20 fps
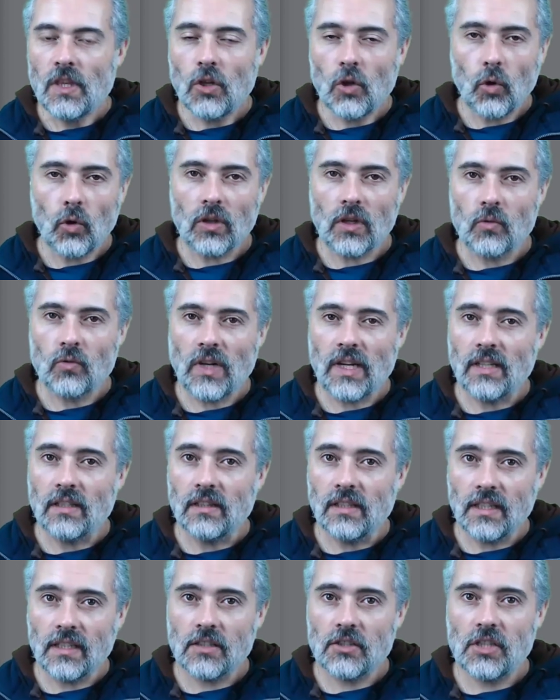Or I'll write a
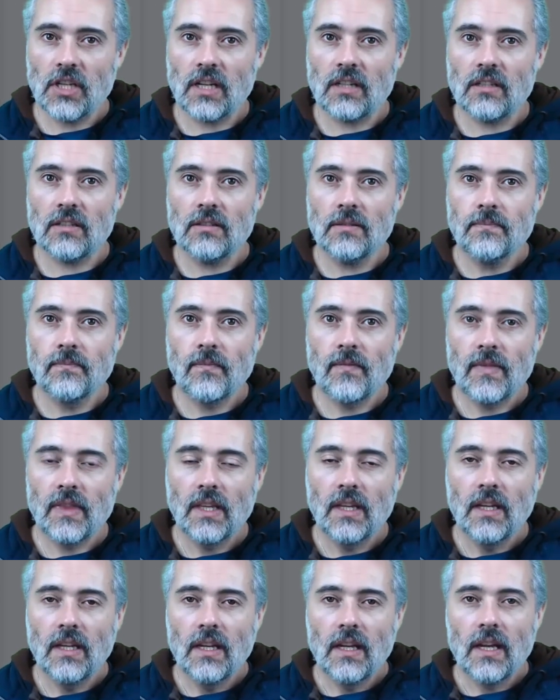link checker,
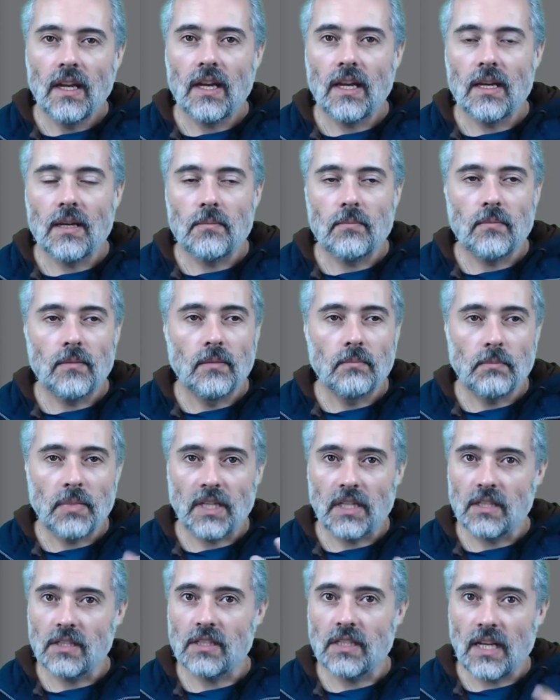um,
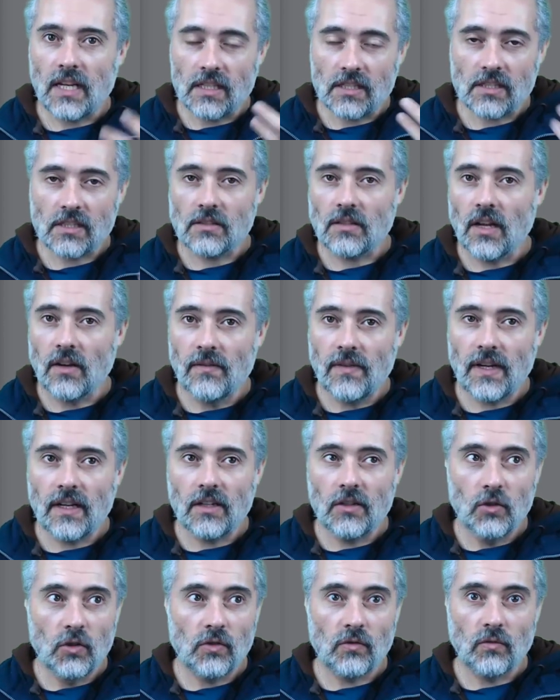because that's a very
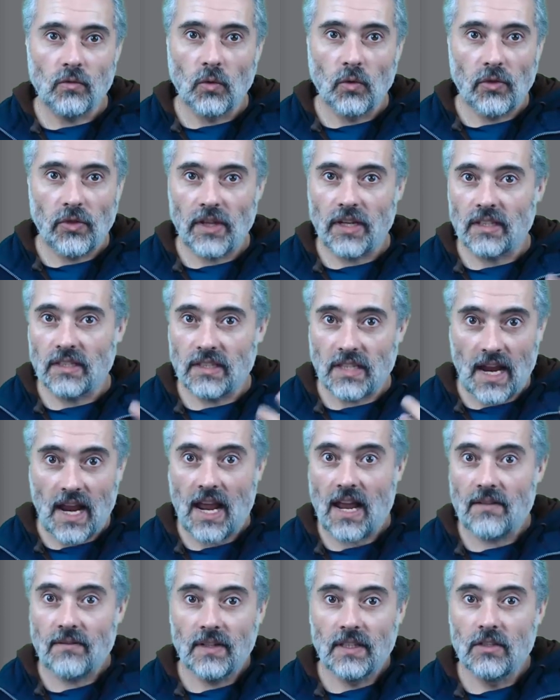useful thing to
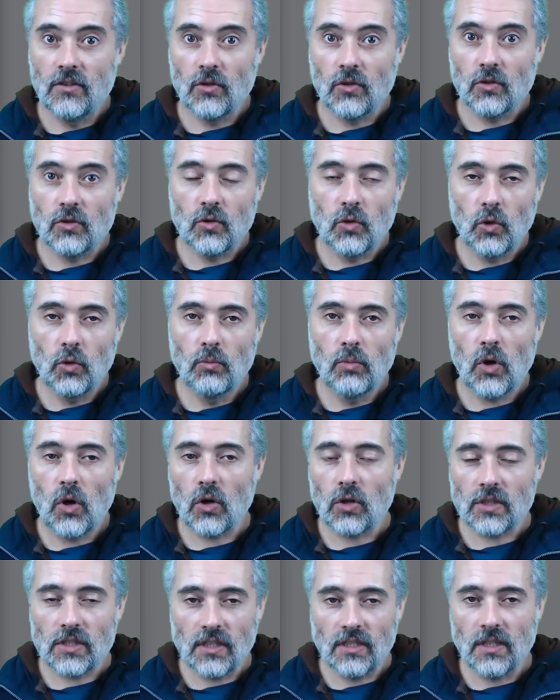have in your
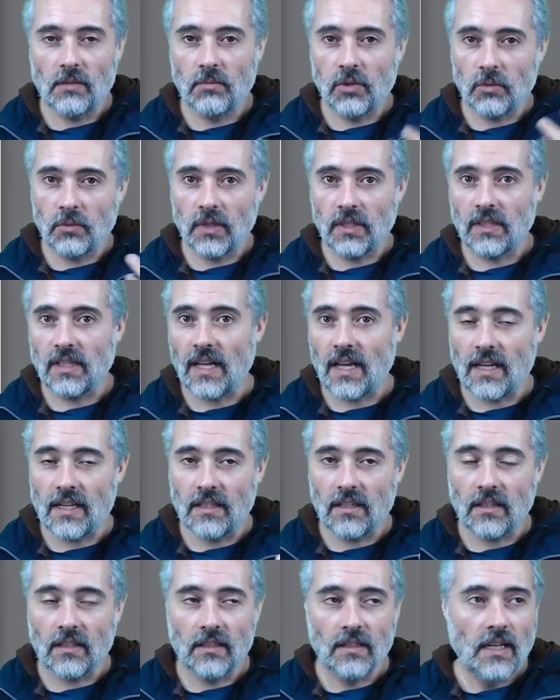toolbox and implement that
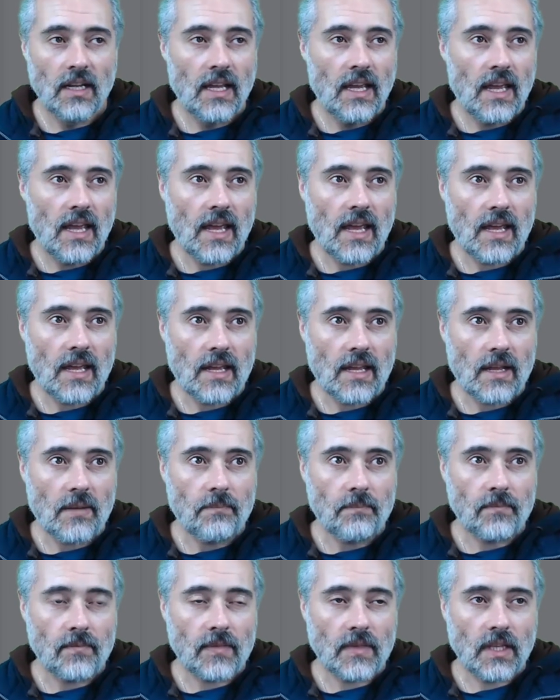in a... Uh,
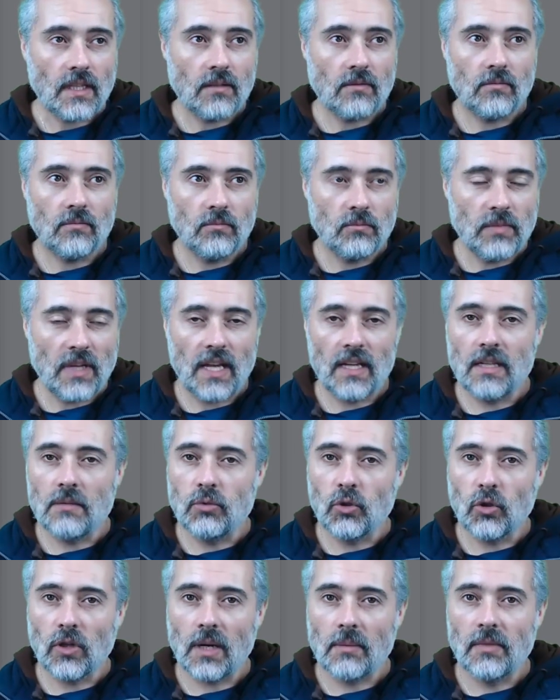any
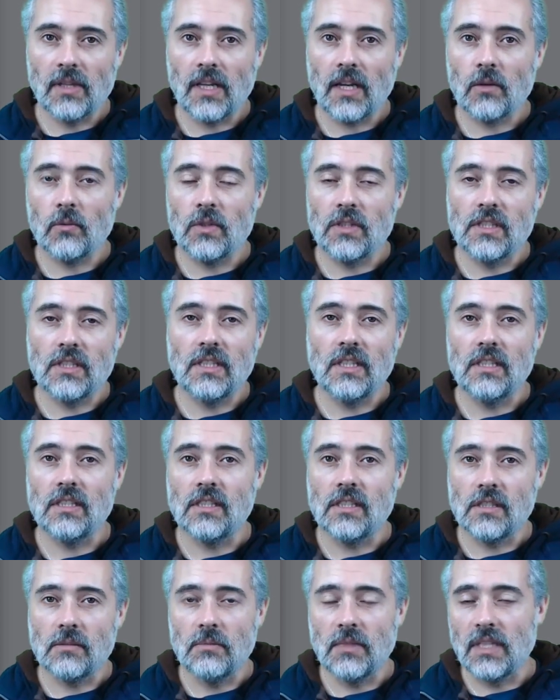programming language
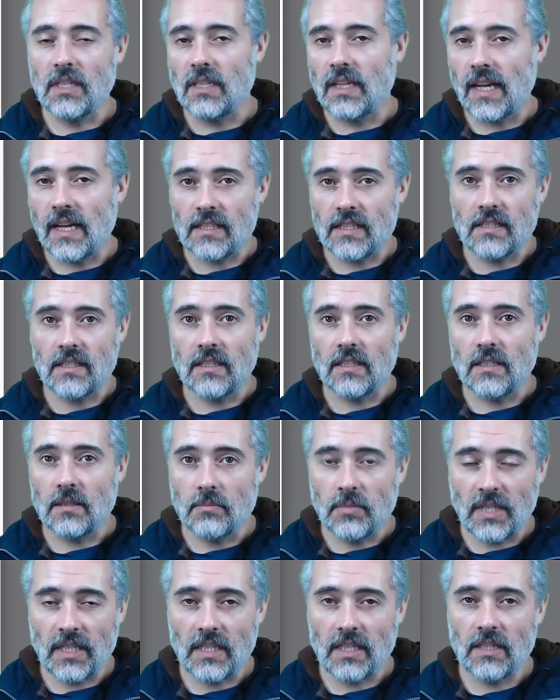teaches me H T T
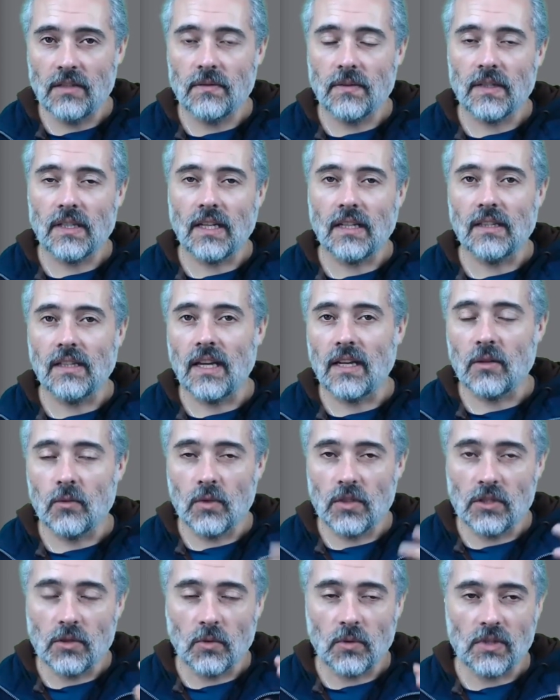P for that
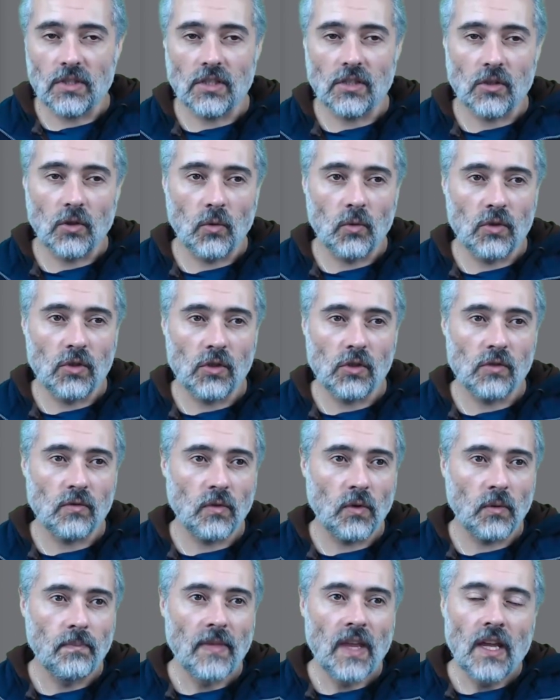language, which is always
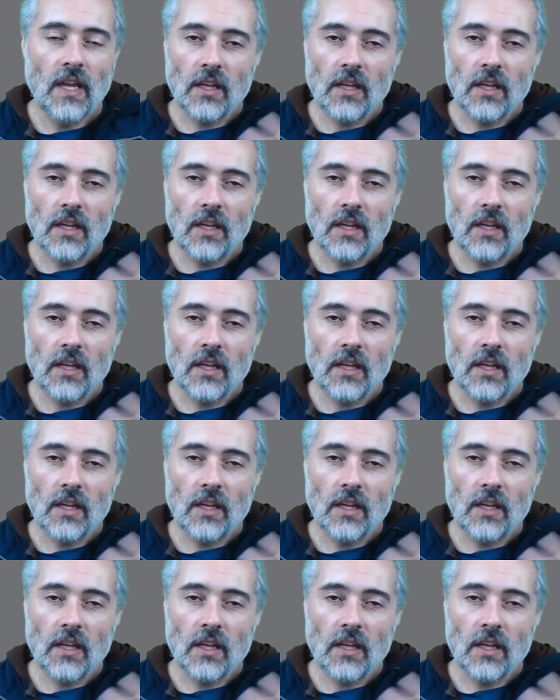useful.